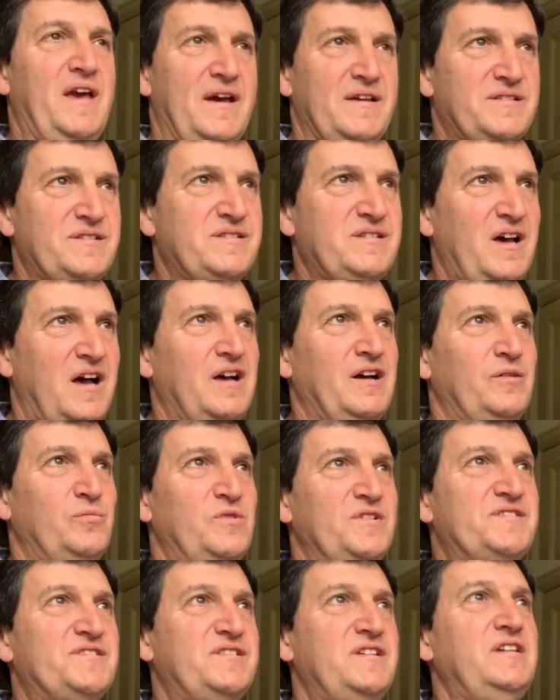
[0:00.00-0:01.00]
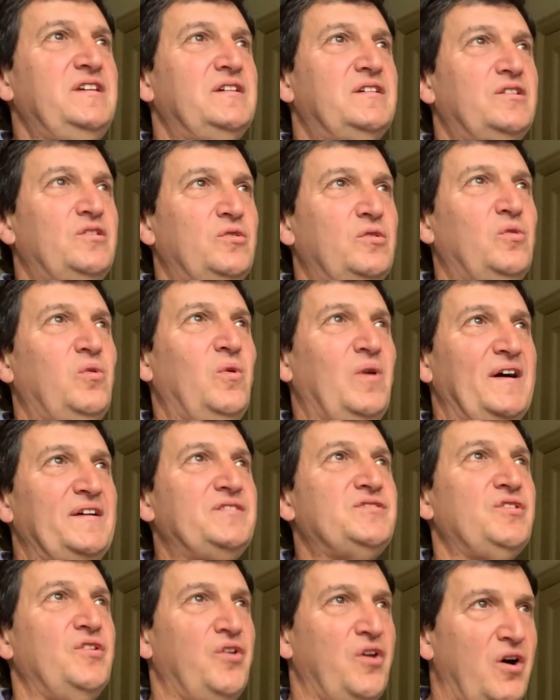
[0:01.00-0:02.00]
Yes, I would see
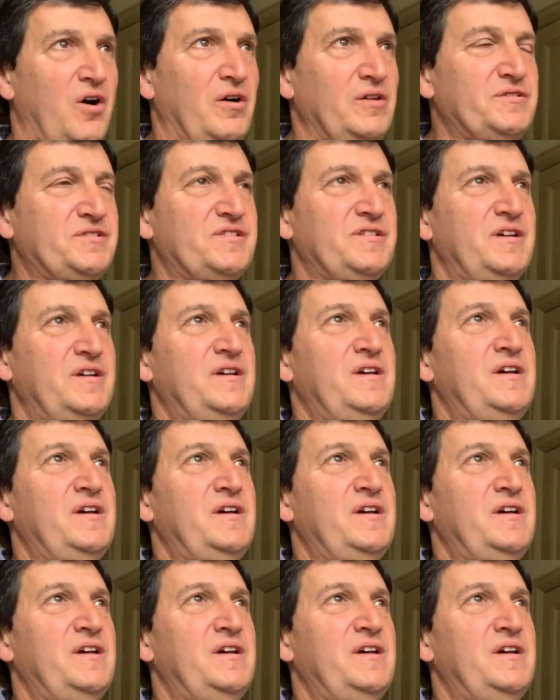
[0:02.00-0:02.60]
quite a lot.